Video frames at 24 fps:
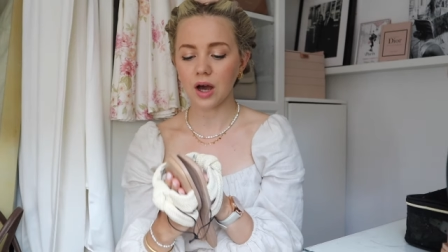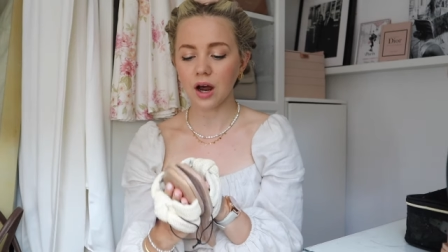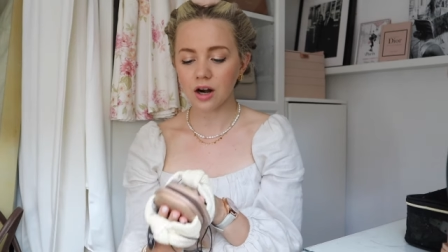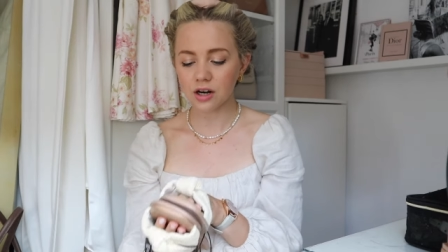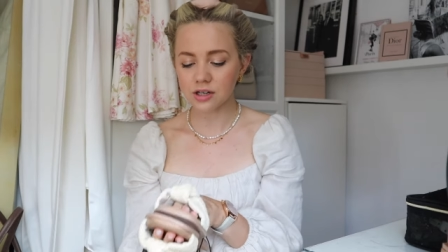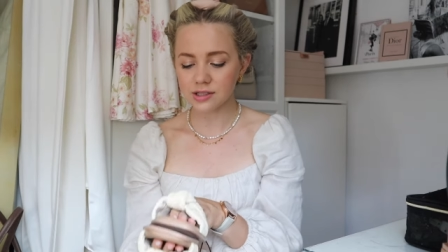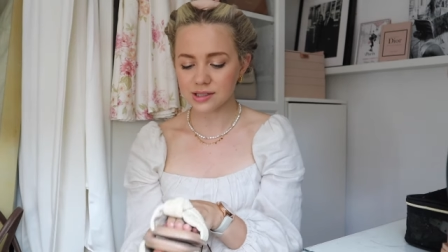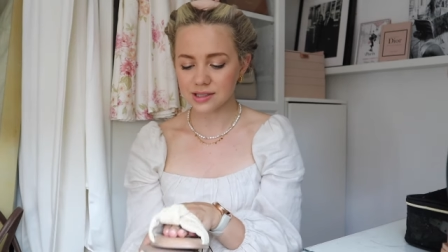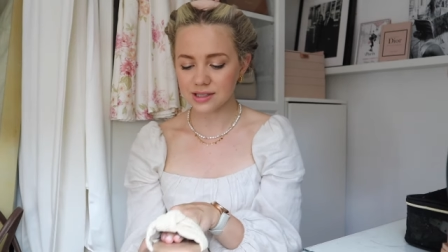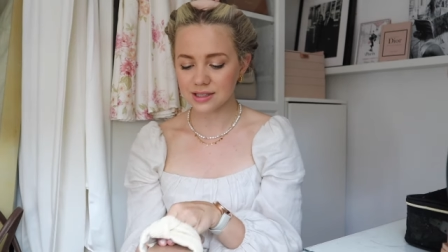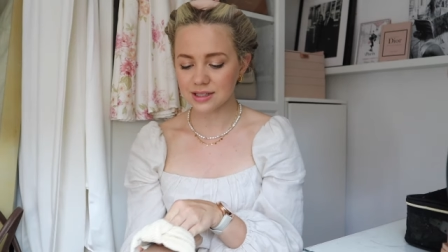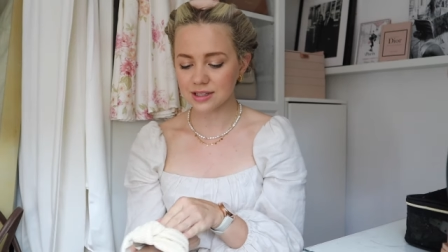
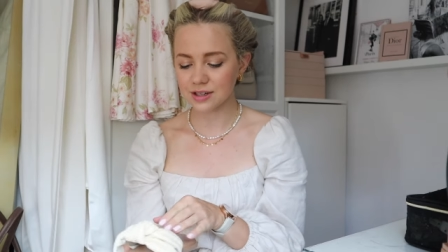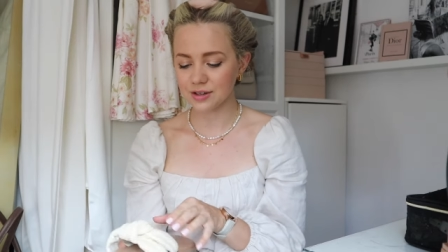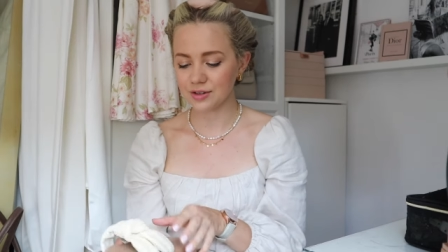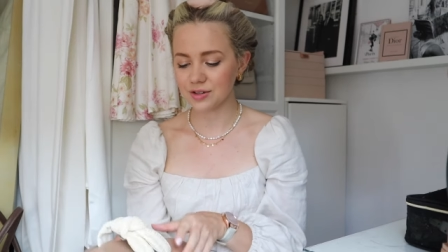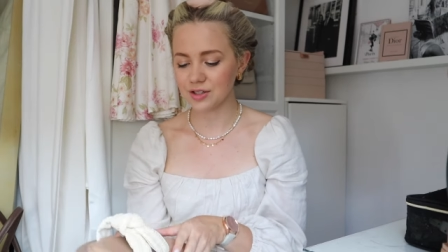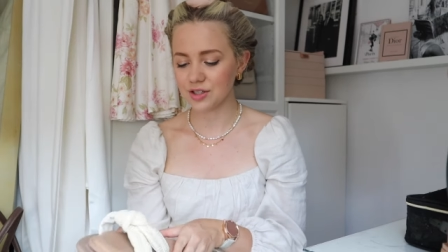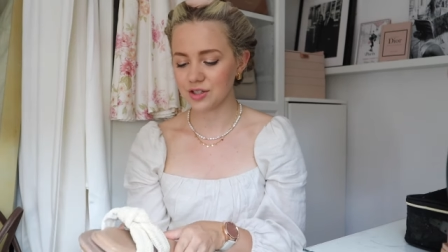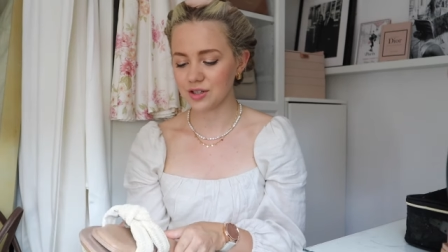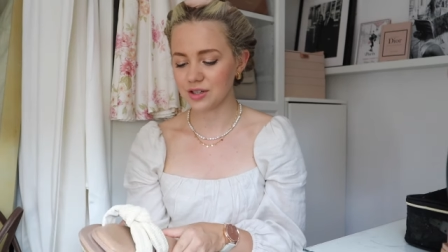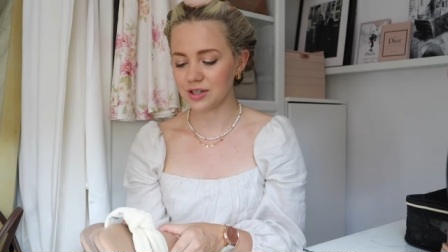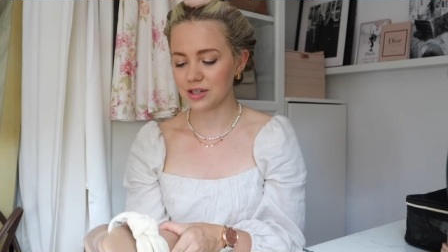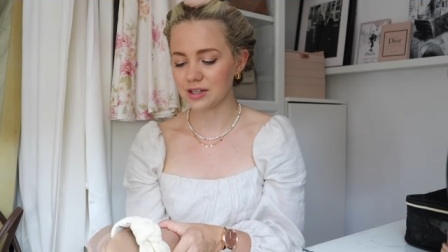are still going
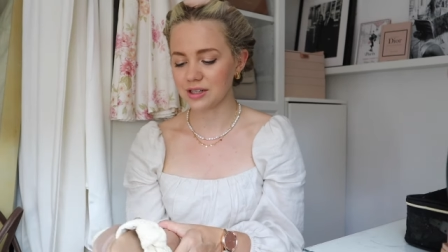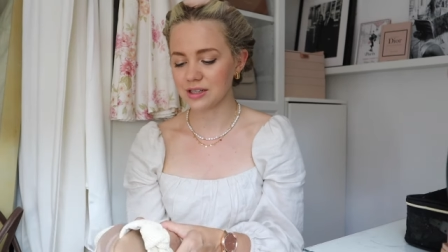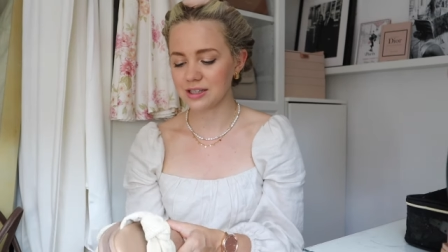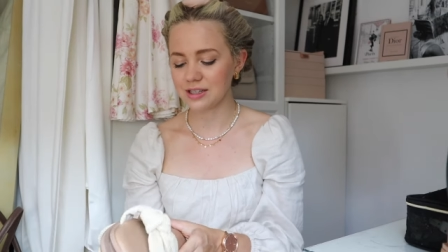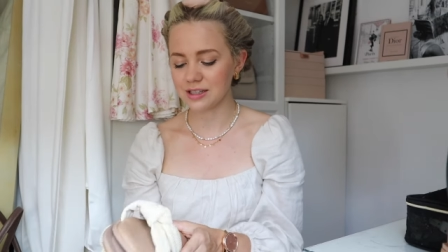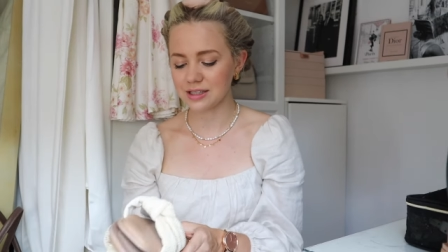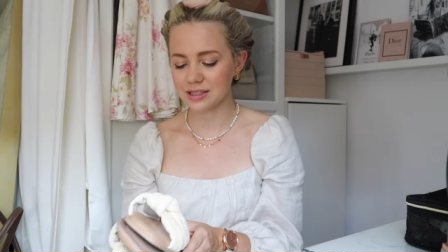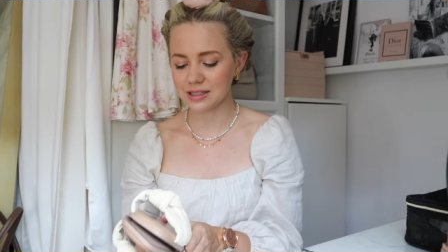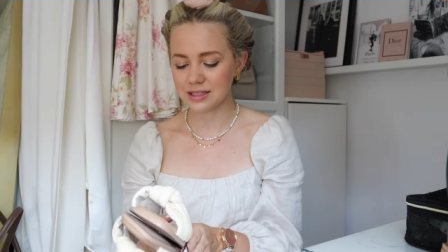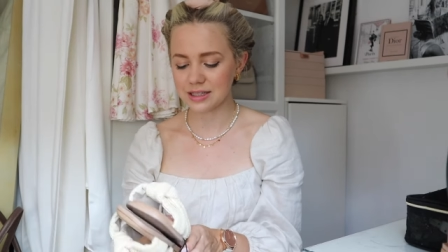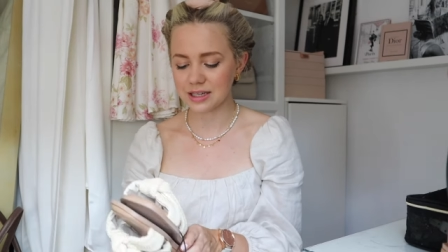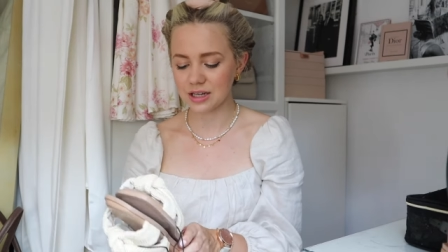to Italy
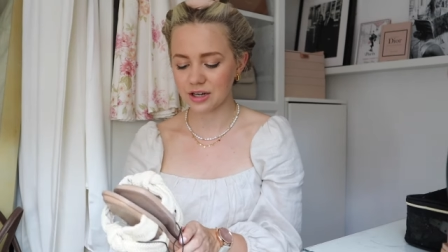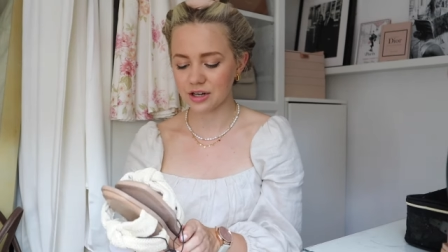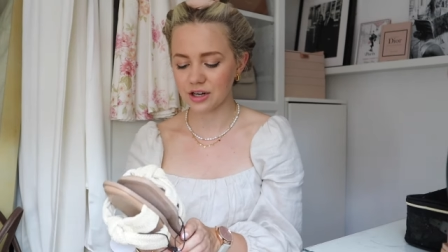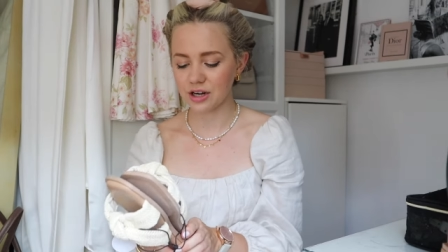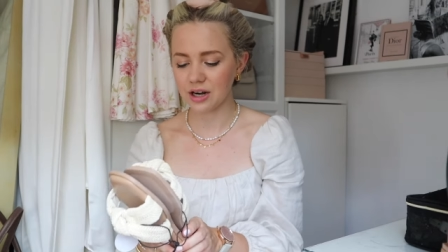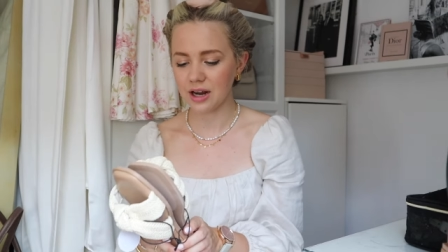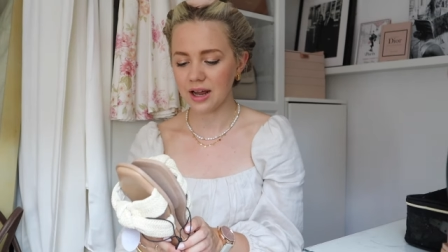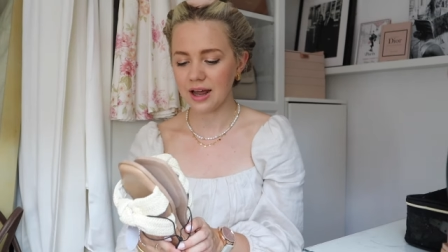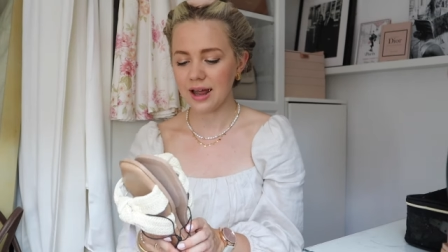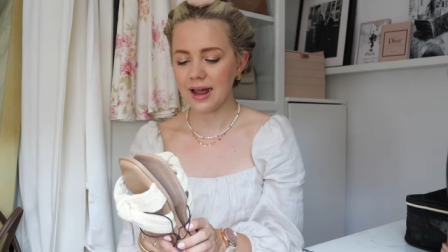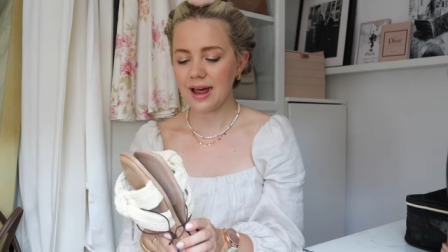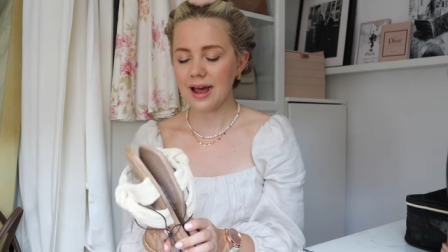this year,